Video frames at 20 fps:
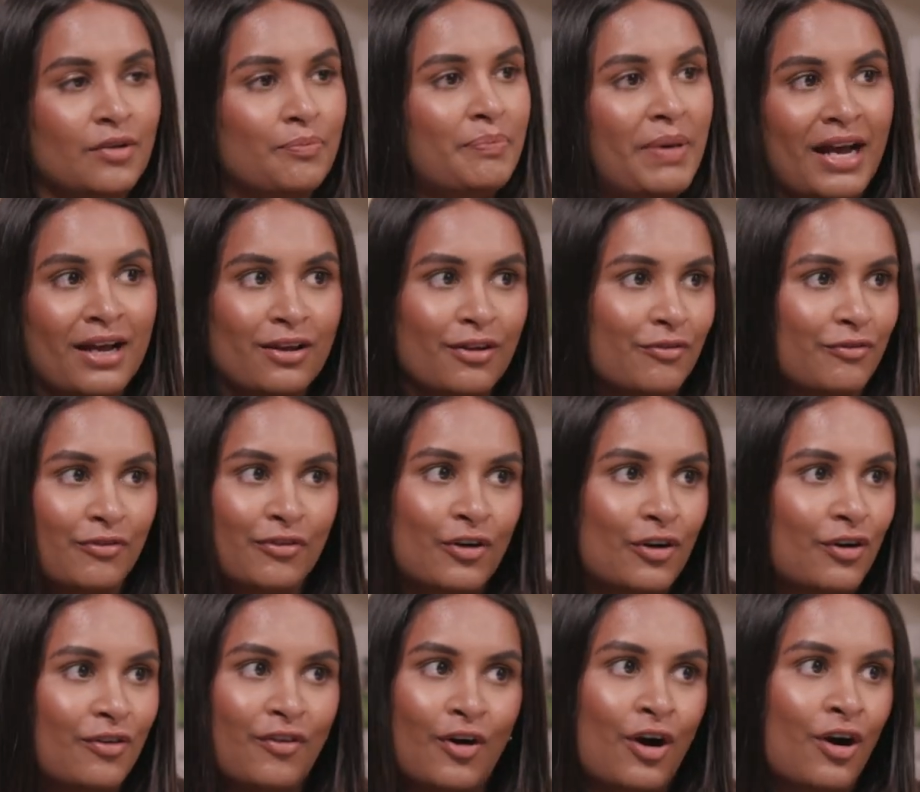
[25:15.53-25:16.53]
back and
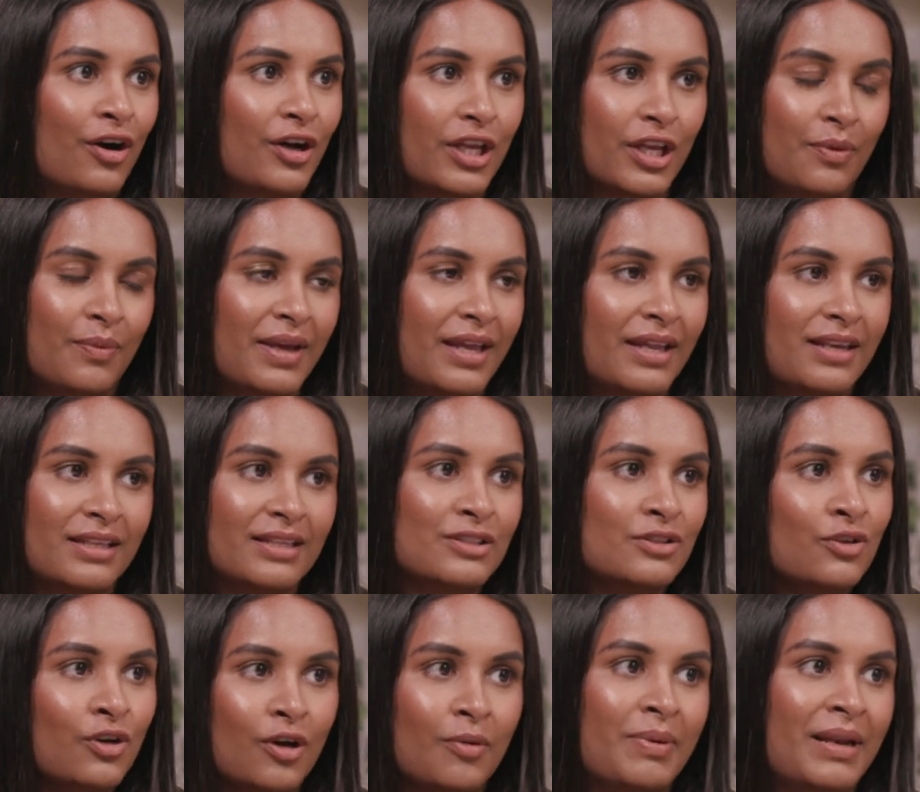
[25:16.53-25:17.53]
forth arguing. It's
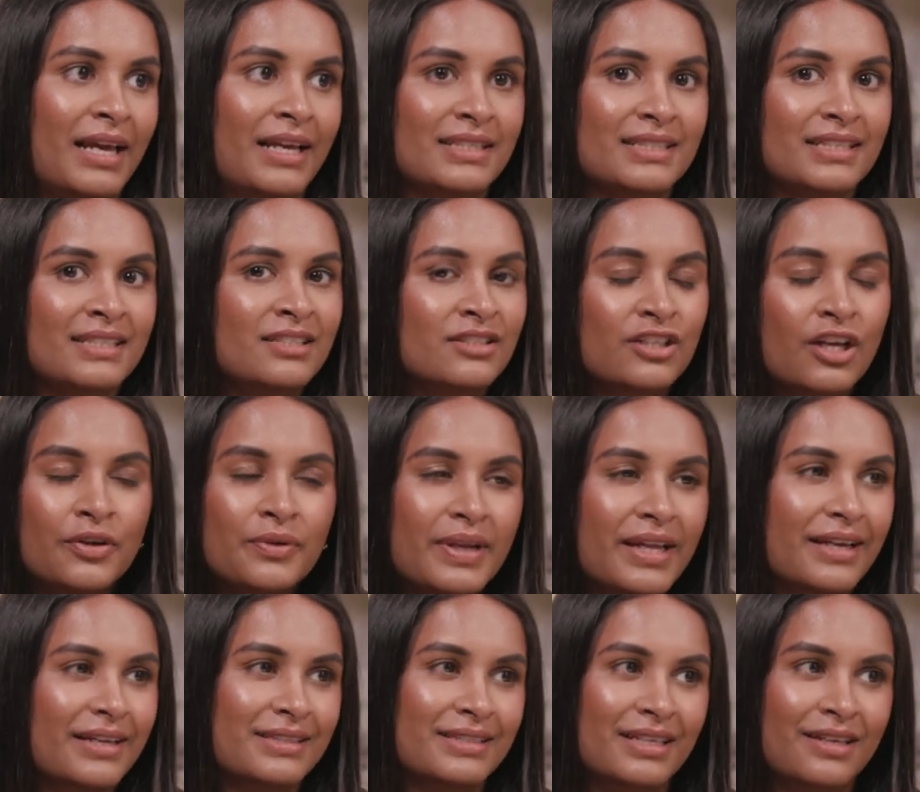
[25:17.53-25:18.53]
not a place, it's so
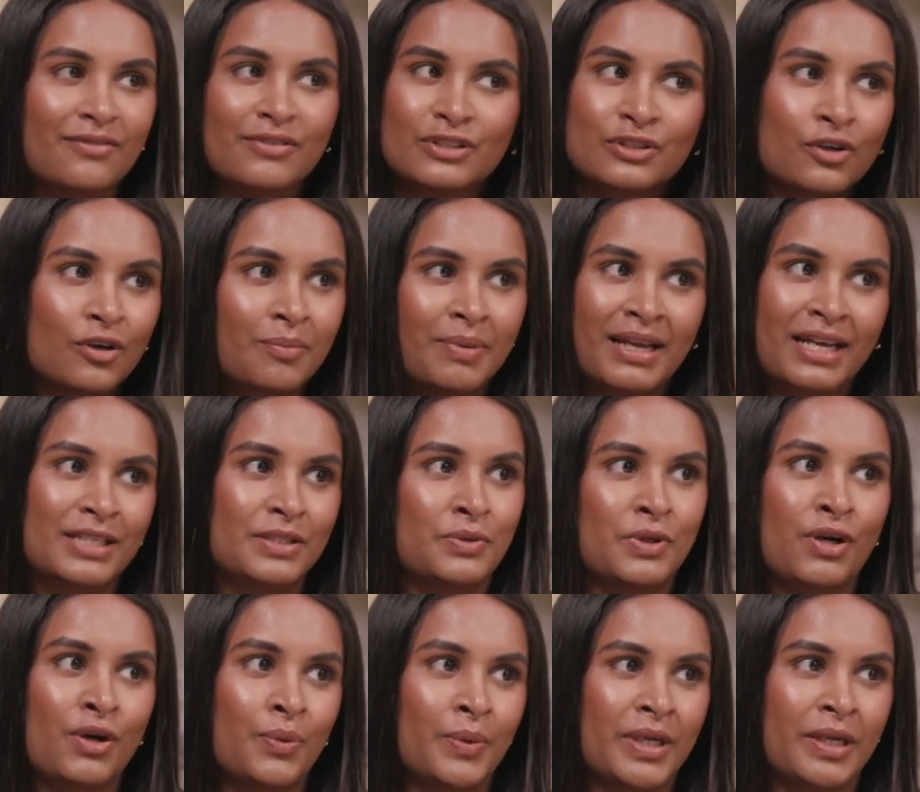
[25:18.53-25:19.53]
negative. It's not a place
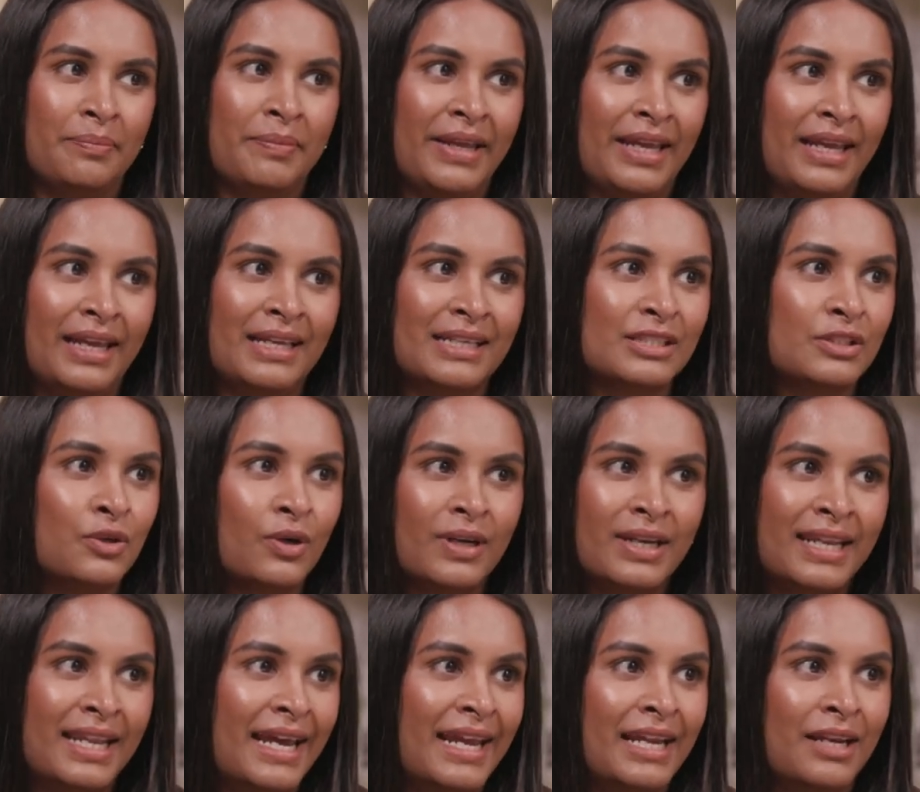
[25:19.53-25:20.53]
where I want to be. It's not a
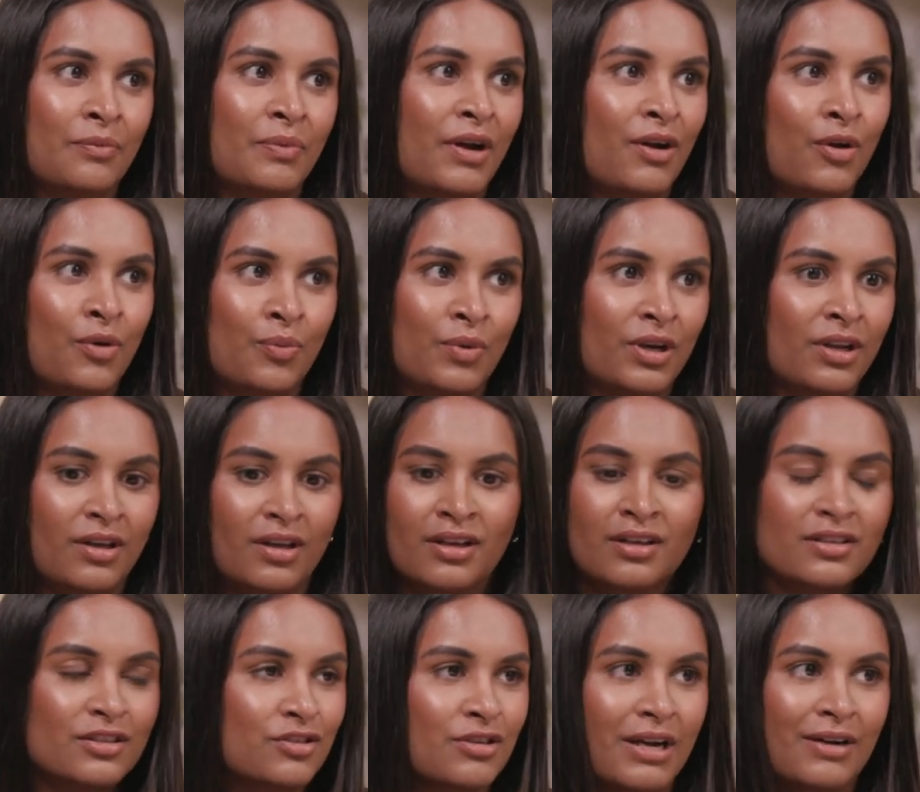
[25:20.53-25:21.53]
lane where I want
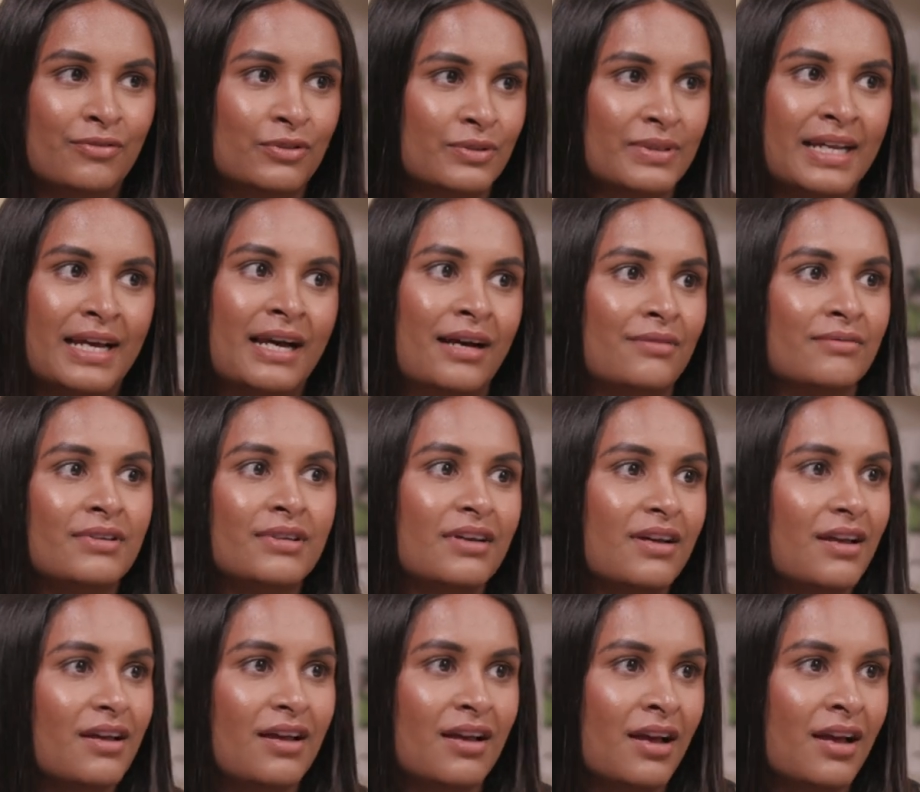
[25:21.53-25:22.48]
to travel down.